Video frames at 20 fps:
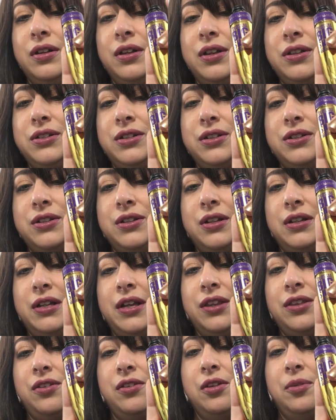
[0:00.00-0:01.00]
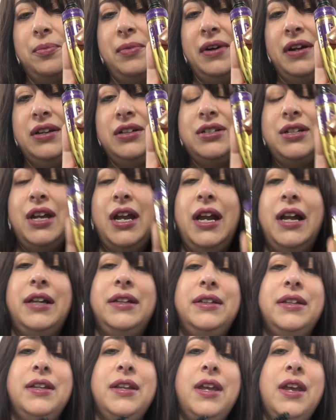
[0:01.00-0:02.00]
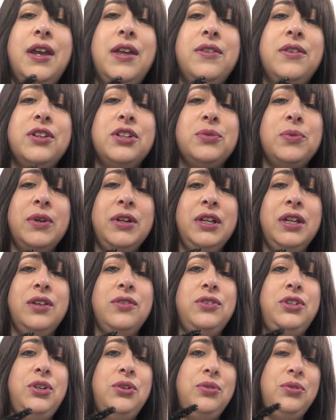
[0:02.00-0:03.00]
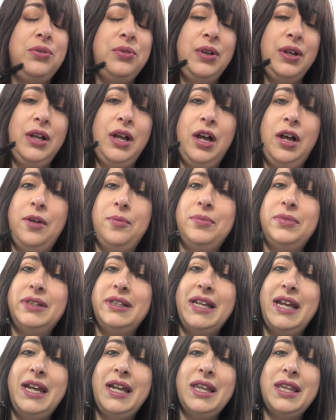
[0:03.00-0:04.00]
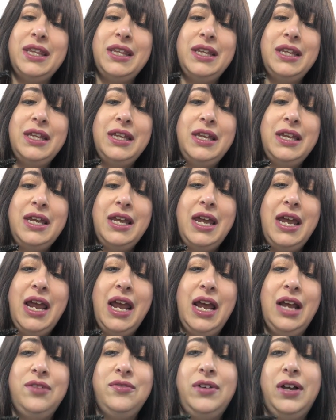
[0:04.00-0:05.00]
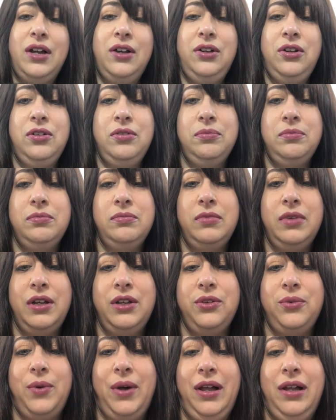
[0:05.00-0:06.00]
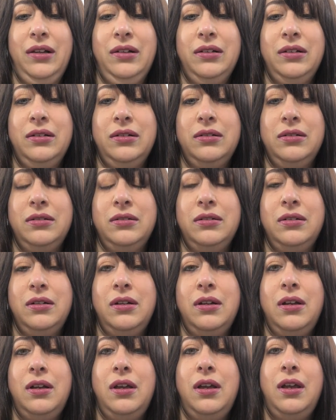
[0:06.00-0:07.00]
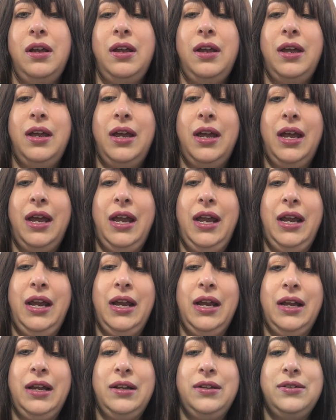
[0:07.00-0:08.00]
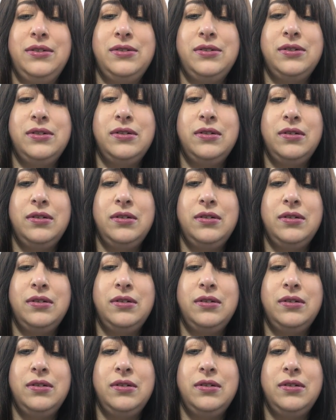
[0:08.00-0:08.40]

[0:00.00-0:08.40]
this is the length of the brush, and this one gives you length and volume as well. And